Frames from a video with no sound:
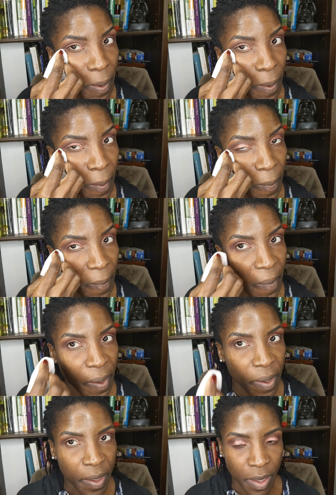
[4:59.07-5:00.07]

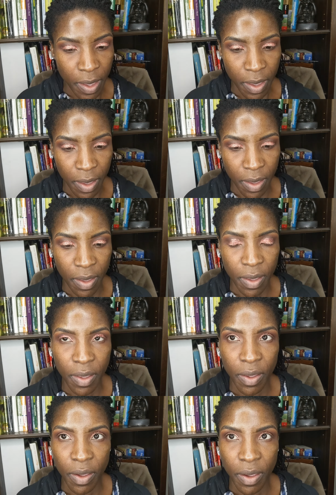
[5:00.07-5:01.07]

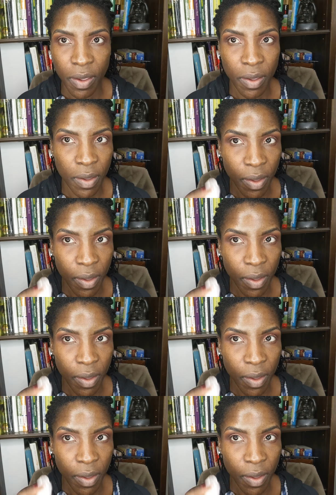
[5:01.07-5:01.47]
(silence)